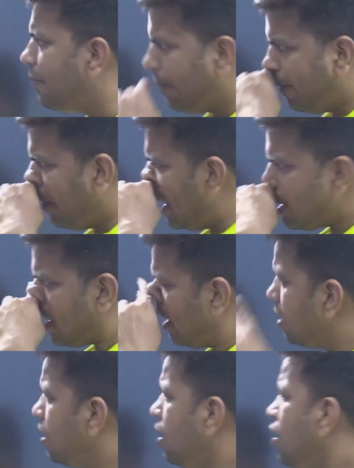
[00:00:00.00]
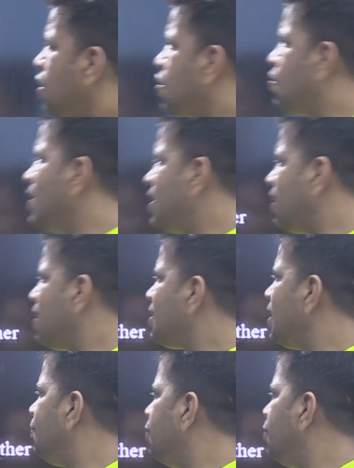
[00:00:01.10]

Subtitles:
First, switching the CPU